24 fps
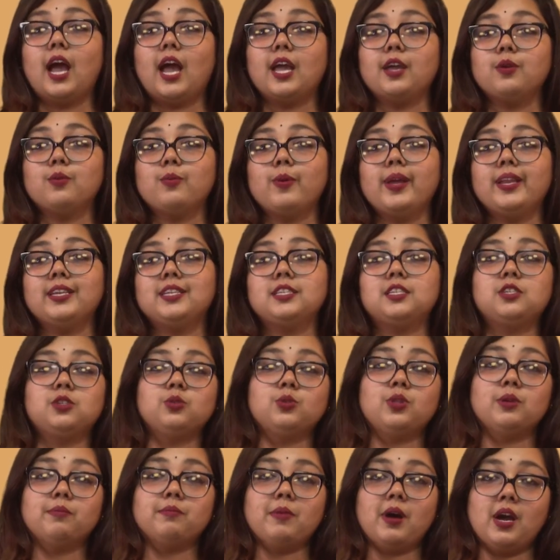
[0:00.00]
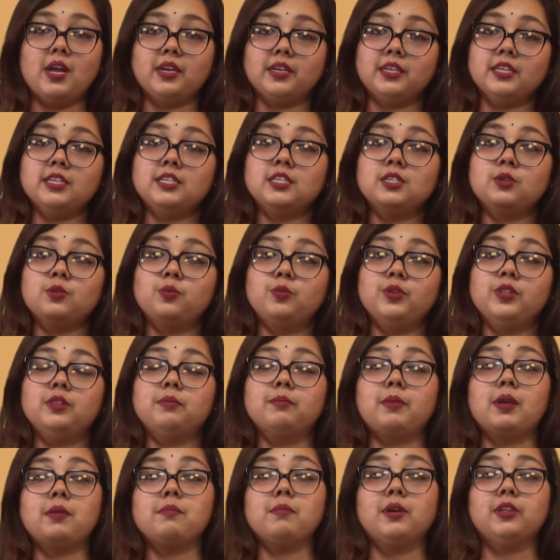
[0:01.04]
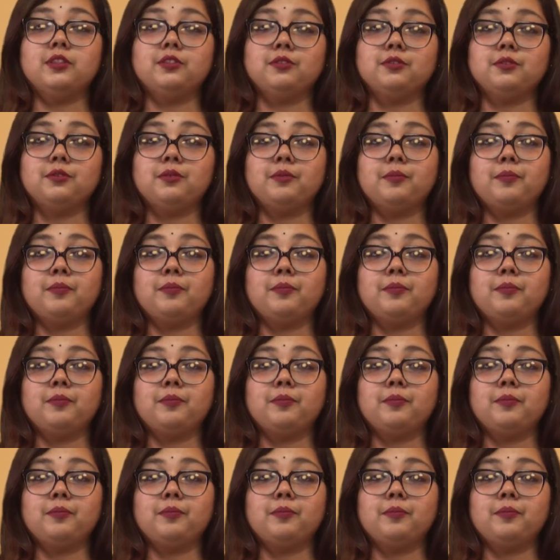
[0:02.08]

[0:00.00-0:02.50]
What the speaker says: I went to the market with my mother.